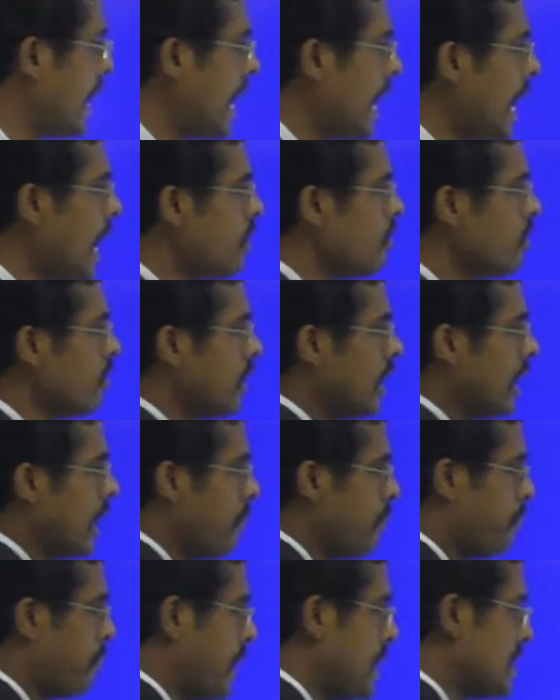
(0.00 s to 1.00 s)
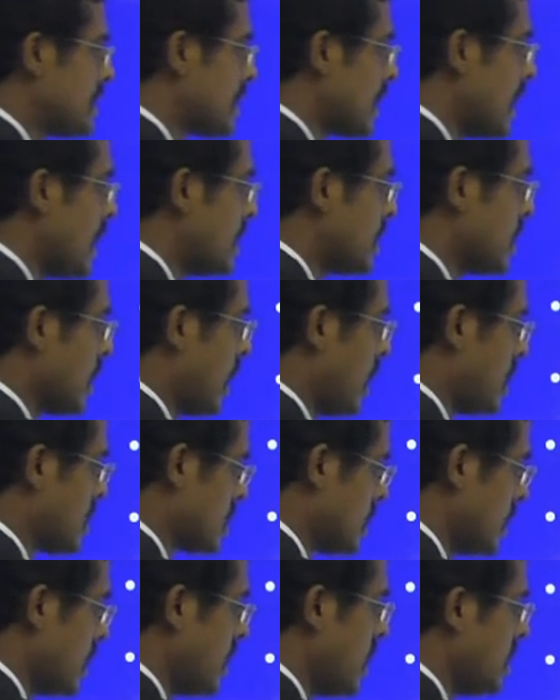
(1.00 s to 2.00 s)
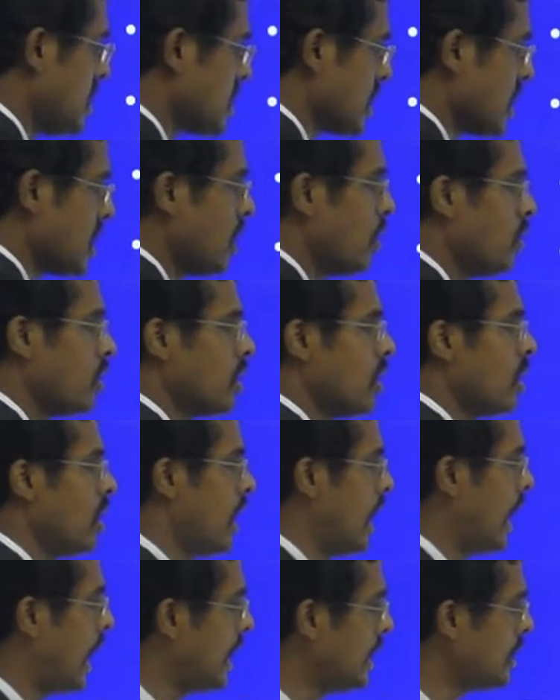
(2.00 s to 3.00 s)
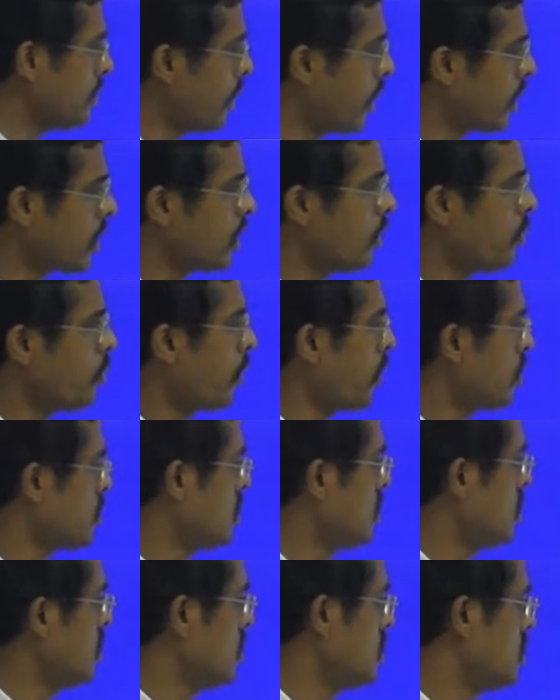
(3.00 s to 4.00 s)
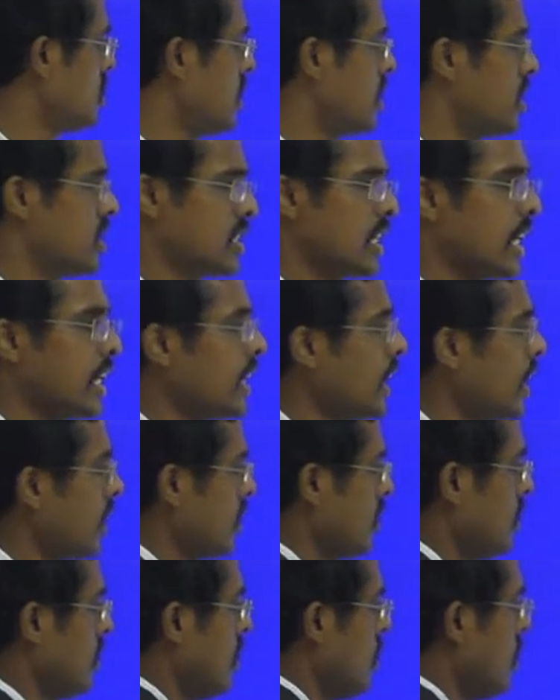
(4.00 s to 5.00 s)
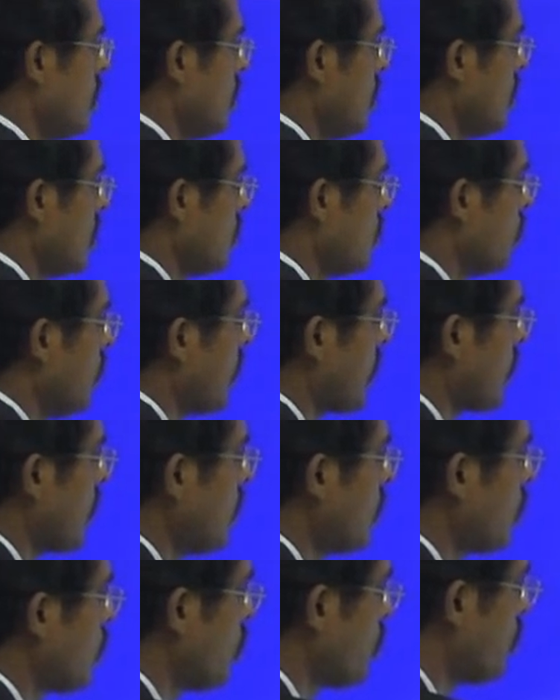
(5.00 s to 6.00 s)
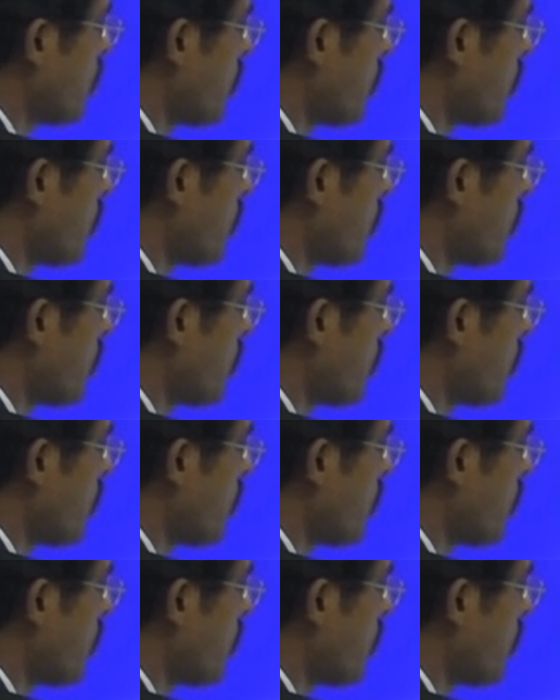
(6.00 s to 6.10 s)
have a pulse rate, a send in, send out, and the microprocessor is there. Shutter button to